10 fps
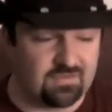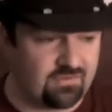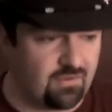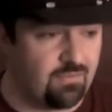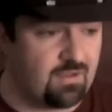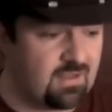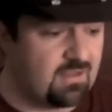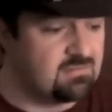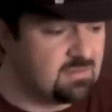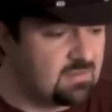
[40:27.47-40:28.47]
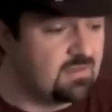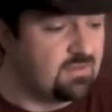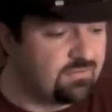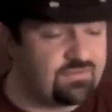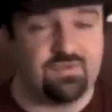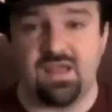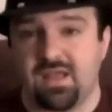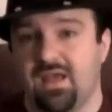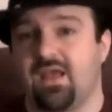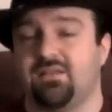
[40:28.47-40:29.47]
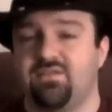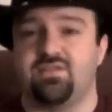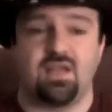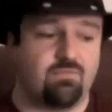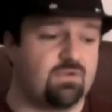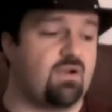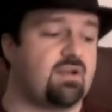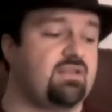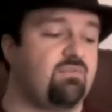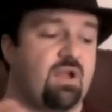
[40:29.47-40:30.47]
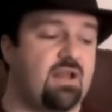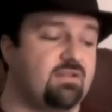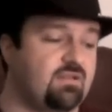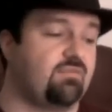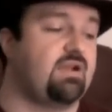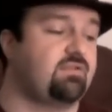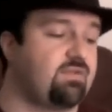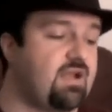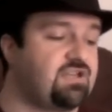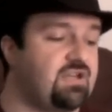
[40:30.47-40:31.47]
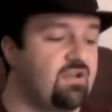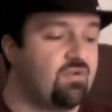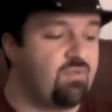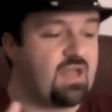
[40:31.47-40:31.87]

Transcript: So, uh, so yeah, at least in that regard, I think we're heading in the right direction.